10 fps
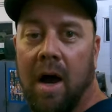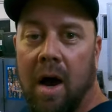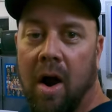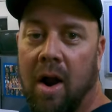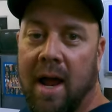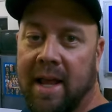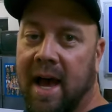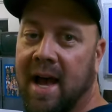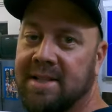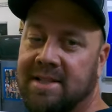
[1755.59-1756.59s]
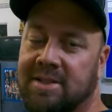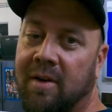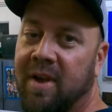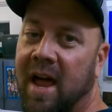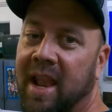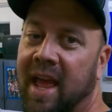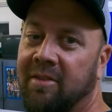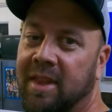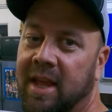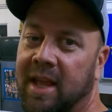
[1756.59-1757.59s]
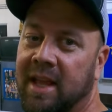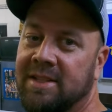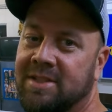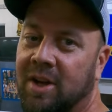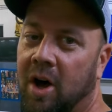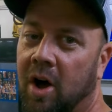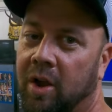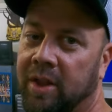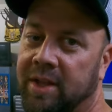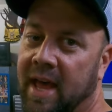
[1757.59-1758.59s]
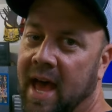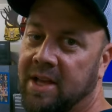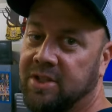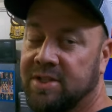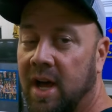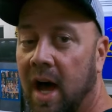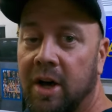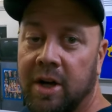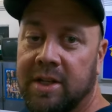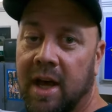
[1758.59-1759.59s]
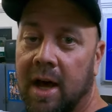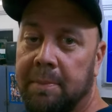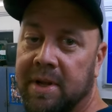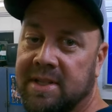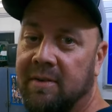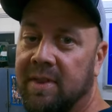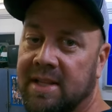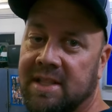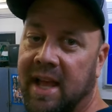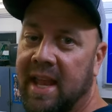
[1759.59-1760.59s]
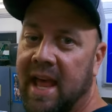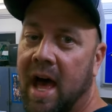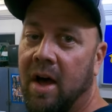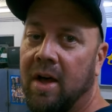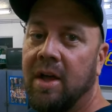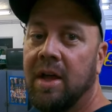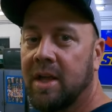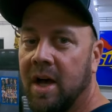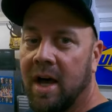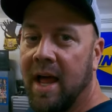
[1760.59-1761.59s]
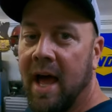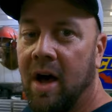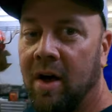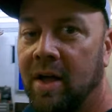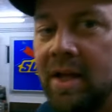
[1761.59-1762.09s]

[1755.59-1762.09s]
All right, guys, so I've gotten everything installed on the dash. It's not hooked up, but everything's laid out, cut out,